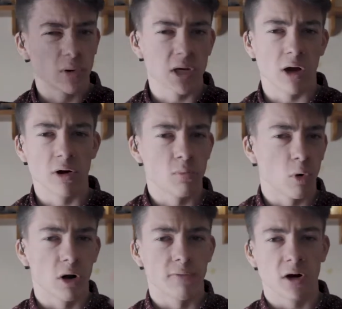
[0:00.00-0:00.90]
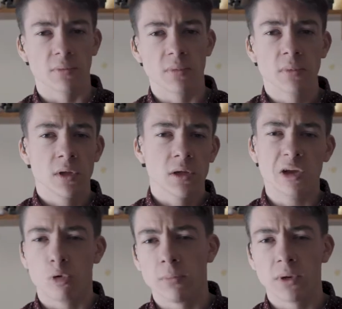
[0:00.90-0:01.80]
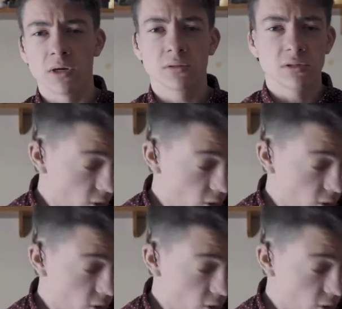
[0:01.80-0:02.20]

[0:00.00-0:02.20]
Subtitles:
and tell is more of equipment.